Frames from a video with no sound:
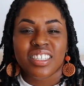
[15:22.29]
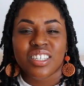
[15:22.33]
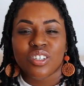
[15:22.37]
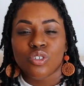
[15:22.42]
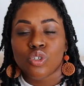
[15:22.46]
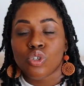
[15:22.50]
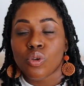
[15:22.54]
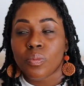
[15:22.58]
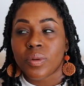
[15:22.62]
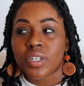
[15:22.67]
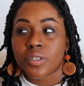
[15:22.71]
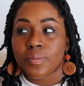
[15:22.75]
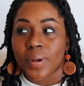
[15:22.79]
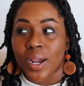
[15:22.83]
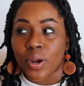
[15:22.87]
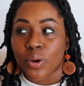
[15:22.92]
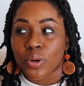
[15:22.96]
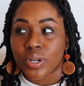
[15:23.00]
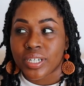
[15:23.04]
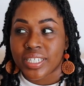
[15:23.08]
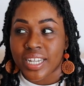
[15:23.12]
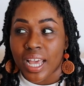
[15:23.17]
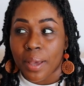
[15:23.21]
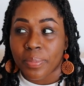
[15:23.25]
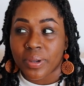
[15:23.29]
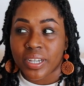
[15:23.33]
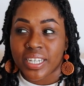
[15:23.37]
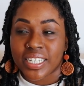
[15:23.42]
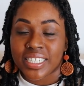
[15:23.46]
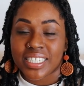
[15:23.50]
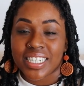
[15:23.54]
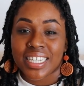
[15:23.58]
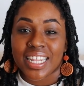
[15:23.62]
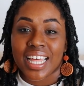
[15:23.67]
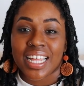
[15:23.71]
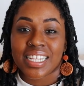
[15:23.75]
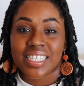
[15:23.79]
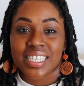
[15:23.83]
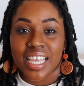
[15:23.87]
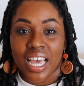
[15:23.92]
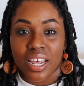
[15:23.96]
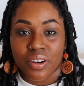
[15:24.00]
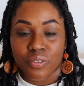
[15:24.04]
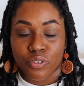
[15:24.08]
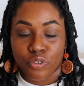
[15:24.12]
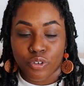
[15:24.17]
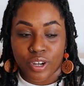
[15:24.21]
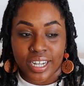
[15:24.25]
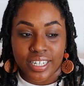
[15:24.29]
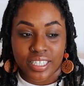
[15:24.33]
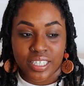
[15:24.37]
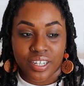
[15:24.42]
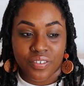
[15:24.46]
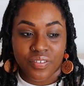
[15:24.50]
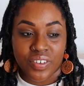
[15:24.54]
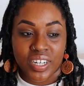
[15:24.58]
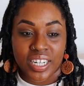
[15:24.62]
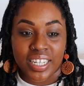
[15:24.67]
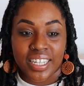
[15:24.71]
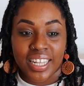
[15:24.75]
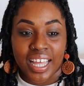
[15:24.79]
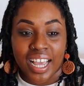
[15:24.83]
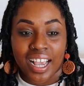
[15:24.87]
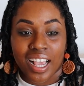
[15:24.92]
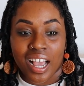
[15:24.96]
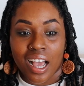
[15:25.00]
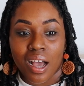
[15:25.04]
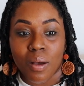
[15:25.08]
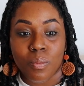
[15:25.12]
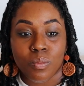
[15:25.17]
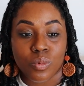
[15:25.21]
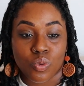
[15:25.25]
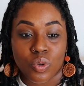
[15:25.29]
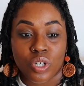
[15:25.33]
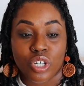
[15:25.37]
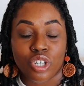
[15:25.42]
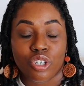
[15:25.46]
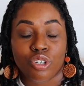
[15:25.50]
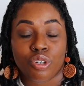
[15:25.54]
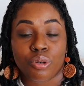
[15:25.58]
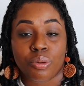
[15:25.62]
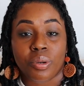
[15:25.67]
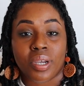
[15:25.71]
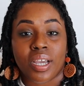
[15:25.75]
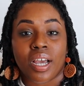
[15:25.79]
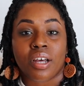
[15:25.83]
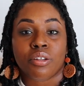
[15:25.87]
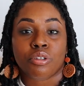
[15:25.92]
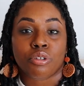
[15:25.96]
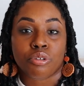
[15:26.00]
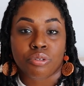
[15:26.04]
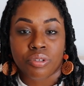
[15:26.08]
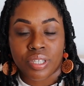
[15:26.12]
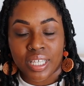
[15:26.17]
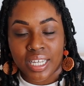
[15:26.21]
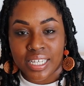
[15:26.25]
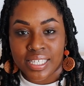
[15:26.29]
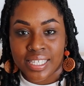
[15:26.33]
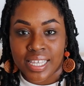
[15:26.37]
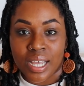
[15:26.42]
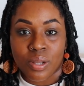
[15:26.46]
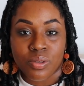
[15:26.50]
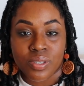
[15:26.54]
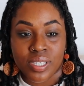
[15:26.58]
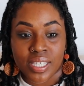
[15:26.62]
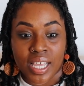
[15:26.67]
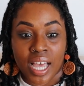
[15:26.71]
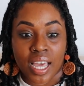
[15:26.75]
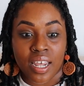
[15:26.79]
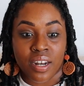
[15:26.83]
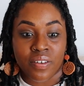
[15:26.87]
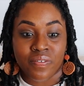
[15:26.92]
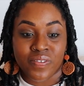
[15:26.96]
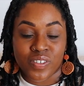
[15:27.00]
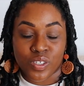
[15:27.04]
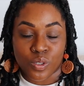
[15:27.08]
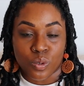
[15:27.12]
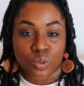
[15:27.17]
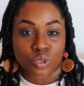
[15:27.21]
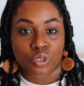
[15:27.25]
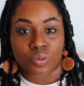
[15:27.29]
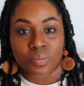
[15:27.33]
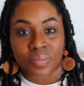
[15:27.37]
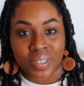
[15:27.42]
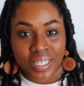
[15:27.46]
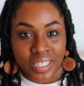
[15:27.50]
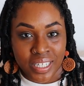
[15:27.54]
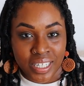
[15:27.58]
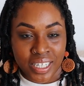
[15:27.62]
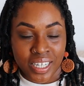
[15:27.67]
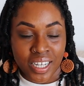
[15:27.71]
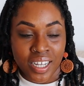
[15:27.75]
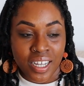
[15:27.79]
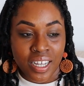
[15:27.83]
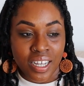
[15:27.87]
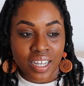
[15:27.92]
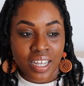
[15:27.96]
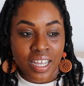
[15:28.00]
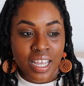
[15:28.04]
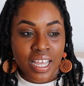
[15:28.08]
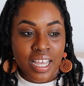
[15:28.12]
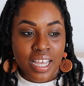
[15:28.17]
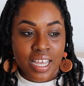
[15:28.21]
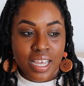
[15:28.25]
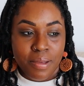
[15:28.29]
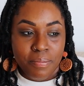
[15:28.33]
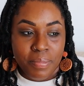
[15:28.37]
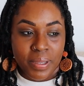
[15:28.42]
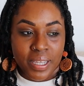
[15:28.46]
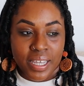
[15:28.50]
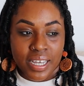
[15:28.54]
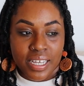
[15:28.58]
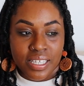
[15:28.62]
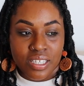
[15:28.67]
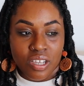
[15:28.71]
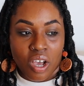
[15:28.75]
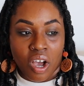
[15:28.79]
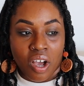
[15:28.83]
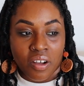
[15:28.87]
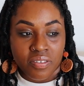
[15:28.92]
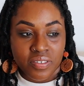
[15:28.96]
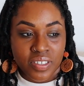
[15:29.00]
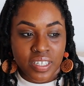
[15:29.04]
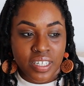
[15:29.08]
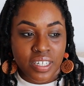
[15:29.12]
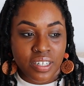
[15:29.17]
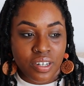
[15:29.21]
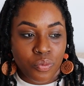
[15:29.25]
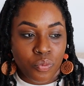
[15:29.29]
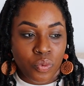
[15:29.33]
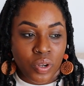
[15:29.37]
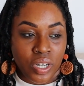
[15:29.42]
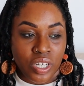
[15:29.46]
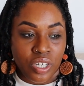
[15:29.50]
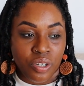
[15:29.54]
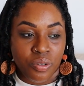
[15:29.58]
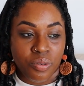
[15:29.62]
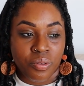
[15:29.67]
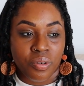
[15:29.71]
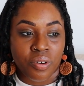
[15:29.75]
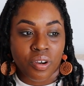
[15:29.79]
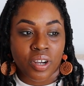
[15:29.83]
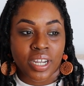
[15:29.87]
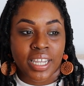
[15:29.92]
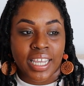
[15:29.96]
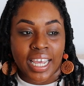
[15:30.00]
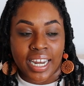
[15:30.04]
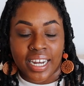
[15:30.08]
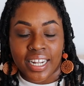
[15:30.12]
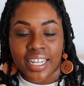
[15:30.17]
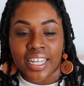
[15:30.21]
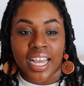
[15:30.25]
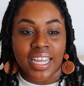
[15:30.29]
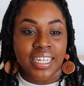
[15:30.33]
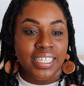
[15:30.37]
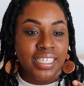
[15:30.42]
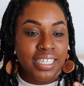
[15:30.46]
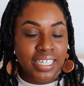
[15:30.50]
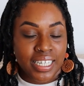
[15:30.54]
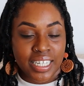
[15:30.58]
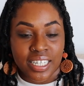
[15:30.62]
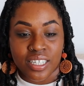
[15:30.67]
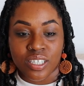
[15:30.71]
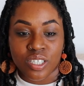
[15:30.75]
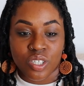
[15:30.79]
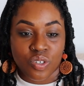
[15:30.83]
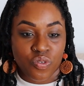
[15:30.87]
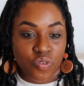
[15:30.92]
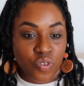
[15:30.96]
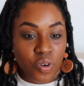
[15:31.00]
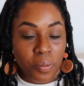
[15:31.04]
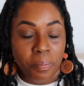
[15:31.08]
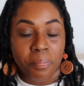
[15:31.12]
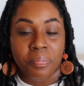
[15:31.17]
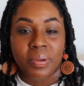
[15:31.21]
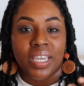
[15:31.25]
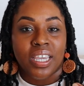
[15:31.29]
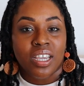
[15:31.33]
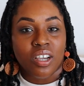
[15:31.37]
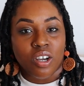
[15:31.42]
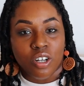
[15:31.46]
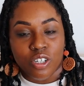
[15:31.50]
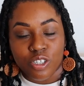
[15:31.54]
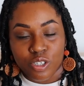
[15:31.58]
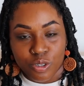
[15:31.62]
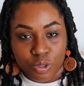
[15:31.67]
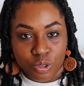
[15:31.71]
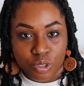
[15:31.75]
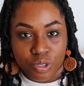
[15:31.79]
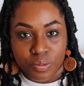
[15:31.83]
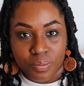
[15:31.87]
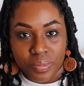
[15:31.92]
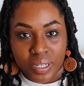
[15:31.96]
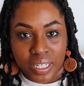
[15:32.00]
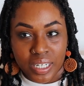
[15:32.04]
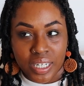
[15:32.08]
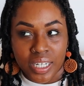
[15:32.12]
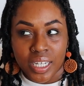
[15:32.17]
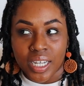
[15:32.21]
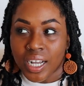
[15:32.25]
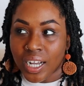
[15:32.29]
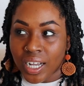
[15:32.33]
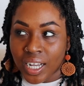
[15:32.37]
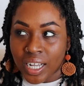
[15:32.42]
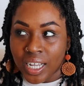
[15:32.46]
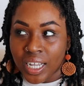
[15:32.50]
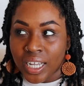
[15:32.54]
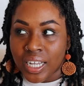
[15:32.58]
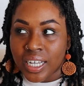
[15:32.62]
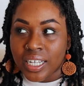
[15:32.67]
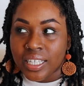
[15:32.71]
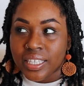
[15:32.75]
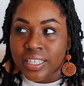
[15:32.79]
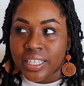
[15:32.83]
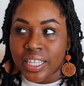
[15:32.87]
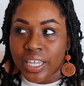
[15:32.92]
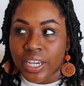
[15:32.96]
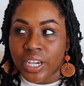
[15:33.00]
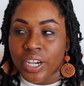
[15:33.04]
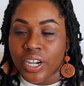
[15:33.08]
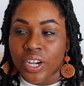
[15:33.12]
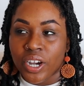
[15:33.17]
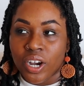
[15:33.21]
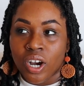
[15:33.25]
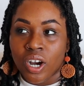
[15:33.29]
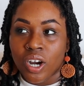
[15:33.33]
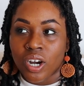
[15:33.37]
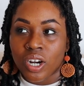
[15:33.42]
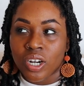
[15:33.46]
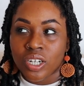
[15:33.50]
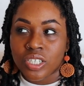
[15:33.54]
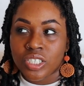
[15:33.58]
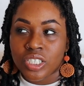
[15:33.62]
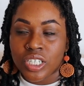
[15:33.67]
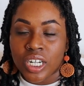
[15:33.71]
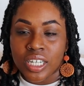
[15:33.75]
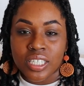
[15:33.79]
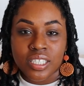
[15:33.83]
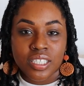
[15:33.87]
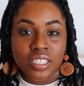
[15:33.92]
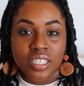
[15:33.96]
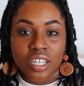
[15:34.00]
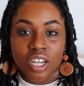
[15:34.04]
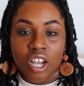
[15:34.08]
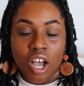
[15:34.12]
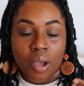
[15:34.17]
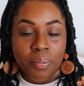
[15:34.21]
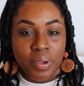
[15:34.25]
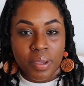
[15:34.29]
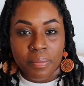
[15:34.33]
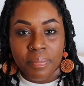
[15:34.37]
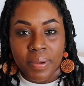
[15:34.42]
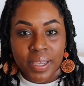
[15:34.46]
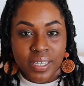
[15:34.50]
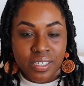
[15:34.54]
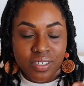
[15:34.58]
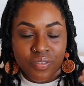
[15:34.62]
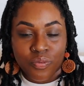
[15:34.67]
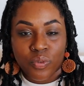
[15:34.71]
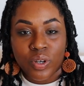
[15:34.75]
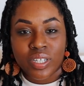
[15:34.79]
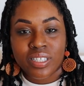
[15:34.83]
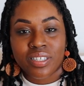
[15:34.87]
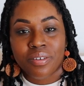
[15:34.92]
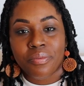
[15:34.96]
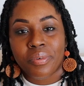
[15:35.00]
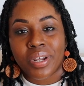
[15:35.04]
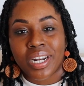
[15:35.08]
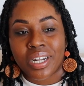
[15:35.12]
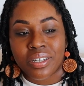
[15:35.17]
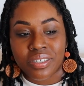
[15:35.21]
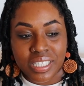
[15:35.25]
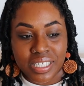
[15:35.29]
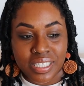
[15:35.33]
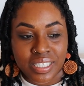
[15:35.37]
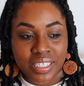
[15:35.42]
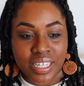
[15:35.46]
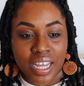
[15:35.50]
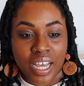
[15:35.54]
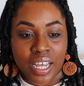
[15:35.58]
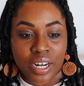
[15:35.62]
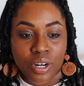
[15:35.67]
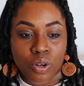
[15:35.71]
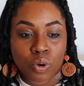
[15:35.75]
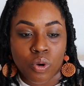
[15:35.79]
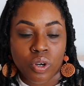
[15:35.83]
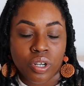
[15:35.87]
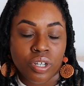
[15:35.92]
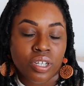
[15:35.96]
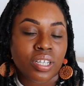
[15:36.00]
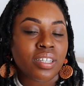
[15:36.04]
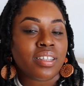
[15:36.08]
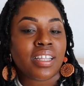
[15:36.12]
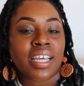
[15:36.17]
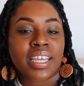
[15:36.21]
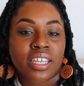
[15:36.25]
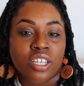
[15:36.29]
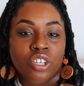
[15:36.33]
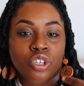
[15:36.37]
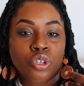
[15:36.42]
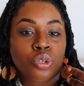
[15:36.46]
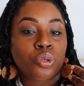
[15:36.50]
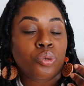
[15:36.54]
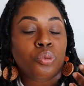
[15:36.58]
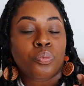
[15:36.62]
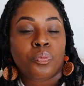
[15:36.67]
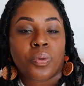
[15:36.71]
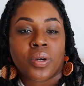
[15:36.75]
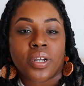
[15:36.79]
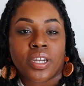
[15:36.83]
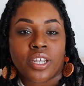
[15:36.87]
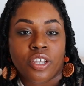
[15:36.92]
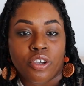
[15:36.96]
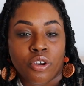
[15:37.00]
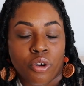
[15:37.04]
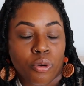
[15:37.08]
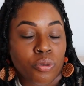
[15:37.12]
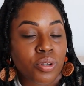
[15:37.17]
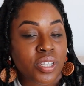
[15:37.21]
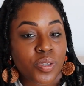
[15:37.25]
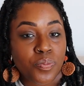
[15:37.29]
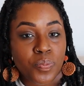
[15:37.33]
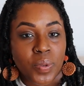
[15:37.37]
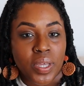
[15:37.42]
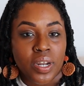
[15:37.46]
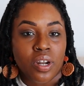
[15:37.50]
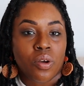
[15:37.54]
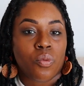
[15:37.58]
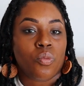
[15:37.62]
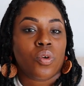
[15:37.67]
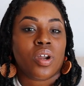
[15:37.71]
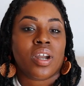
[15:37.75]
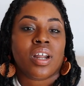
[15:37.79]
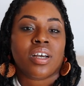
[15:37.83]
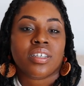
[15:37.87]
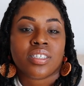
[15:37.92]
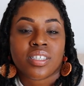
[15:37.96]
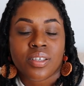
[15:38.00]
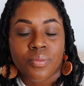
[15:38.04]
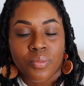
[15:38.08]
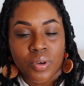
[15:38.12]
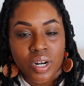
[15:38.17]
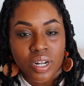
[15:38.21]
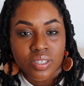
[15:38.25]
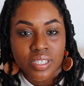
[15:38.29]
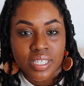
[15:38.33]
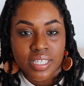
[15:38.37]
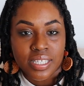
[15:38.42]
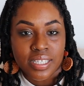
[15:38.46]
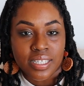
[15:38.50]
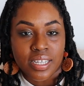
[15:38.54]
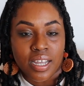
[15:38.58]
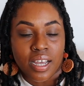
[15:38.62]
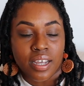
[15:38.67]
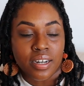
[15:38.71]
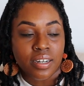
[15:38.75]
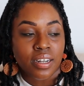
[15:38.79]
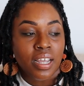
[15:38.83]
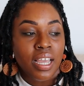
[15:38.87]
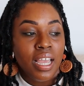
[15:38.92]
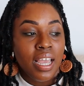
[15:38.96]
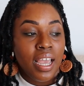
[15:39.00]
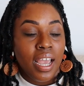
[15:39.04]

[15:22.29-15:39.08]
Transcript: There's so much power in tapping into that side of creativity that comes when you're doing other things outside of social media, because often when you are getting ideas from being on social media, they are just a copy and paste of what someone else has done, or like you putting your own spin on what someone else has done.